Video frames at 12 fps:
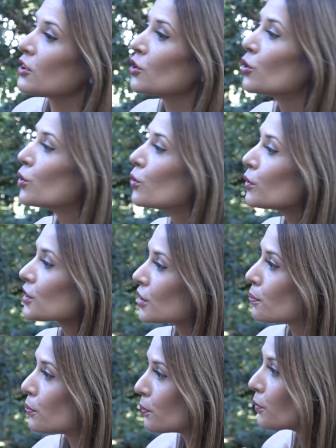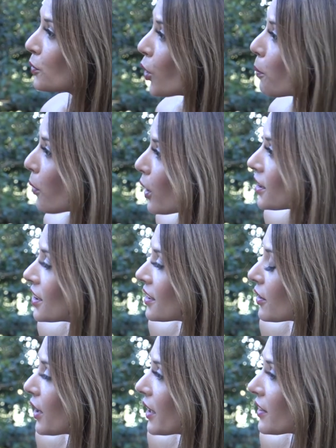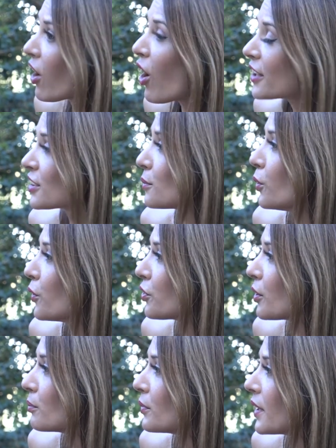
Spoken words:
your policies are out there, I support them.